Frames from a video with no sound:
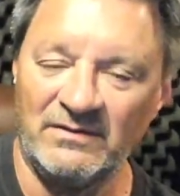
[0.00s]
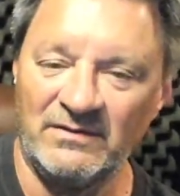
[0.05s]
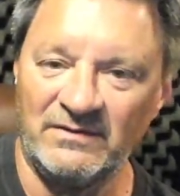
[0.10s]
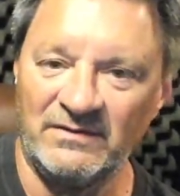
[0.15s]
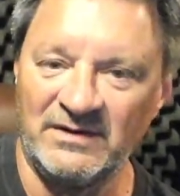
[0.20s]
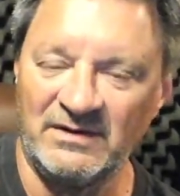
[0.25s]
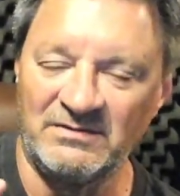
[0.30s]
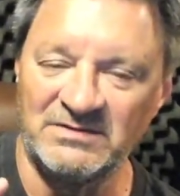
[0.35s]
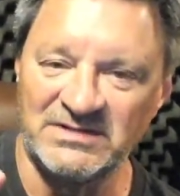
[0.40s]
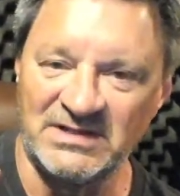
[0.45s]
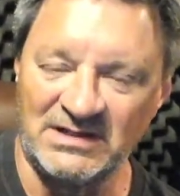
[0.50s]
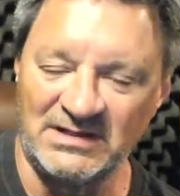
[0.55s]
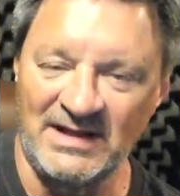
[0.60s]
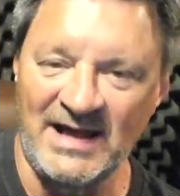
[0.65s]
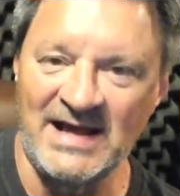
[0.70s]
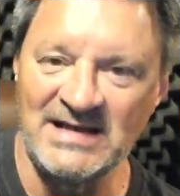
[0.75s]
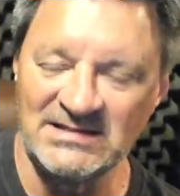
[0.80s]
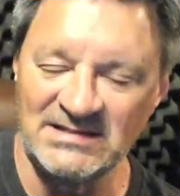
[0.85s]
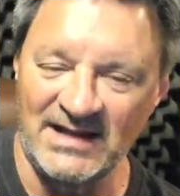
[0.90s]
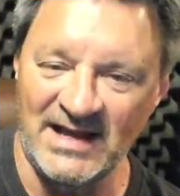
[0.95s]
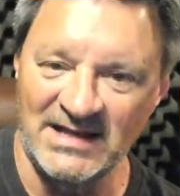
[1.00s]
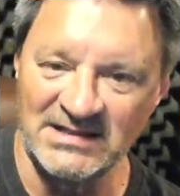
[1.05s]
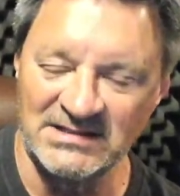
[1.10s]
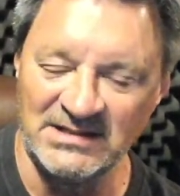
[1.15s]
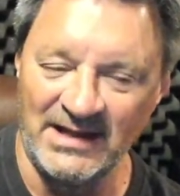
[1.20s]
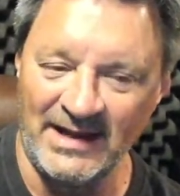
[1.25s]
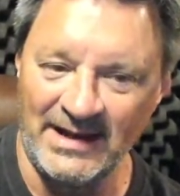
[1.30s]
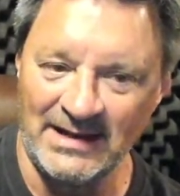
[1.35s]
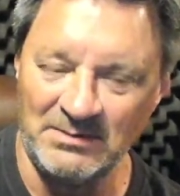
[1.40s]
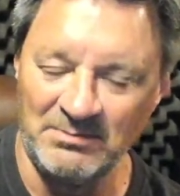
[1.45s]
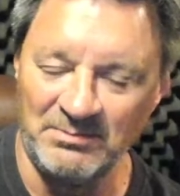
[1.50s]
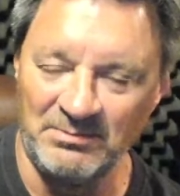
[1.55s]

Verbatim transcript: there was the class last night,